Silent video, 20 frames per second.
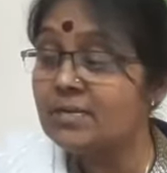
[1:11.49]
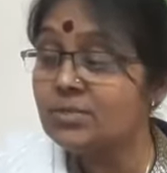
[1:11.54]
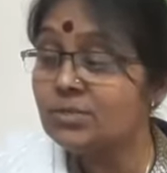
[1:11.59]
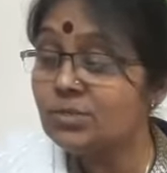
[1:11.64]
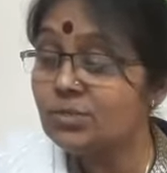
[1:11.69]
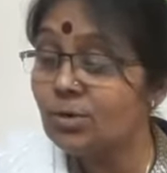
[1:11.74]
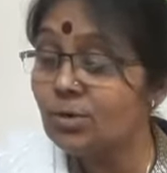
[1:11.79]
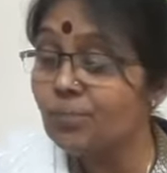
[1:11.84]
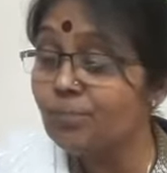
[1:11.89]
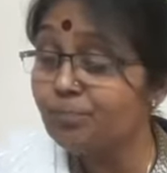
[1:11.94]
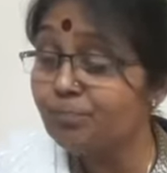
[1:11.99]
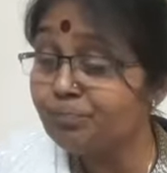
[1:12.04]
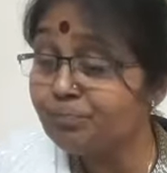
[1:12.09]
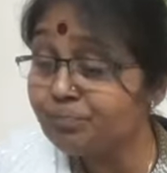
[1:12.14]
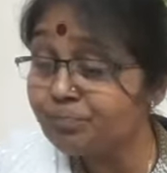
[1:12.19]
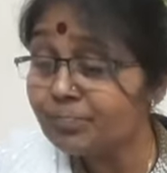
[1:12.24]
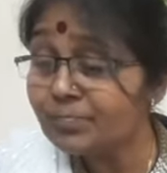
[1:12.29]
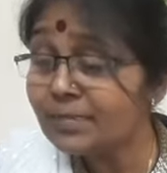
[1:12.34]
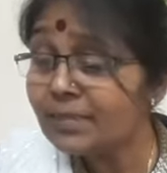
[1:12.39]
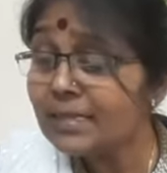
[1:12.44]
So,
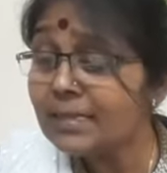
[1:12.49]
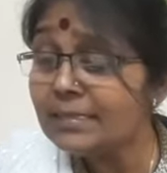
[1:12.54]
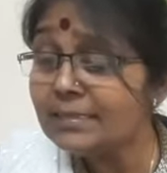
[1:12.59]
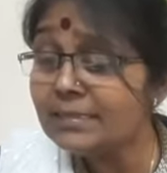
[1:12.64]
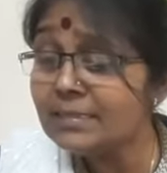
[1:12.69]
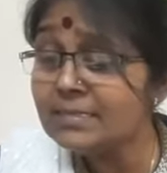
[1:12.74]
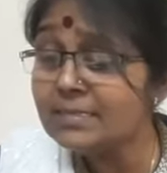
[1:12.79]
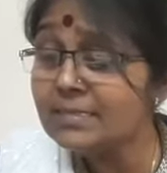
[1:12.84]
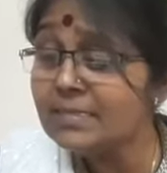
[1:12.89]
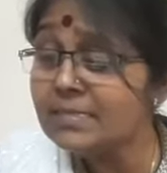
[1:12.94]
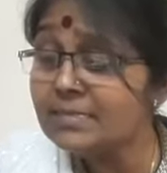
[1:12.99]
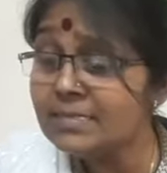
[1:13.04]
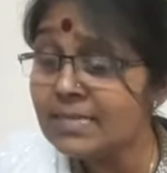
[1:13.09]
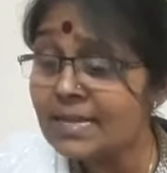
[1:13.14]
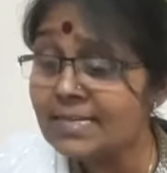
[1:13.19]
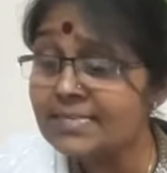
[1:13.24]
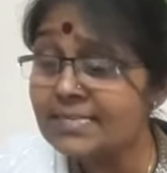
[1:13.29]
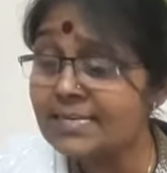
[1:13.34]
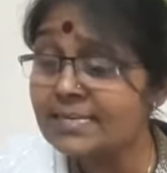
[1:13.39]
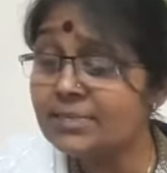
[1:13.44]
this is
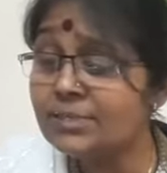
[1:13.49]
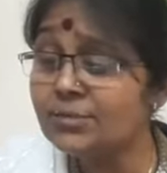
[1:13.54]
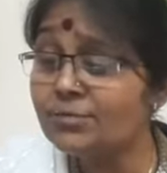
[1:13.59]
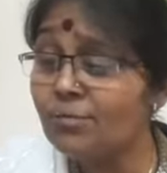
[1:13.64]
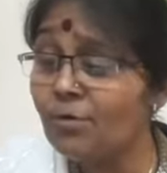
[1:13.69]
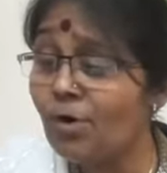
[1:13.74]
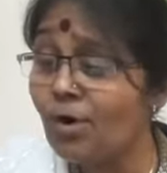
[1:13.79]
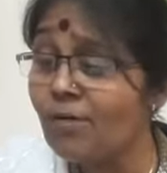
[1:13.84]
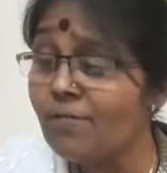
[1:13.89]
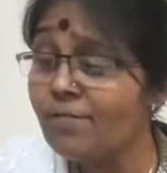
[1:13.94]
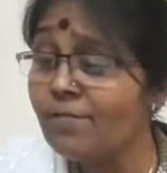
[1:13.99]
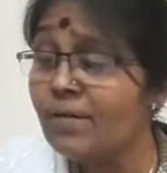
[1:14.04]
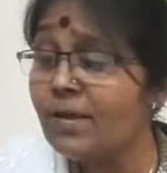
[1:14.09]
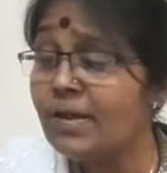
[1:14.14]
adjective of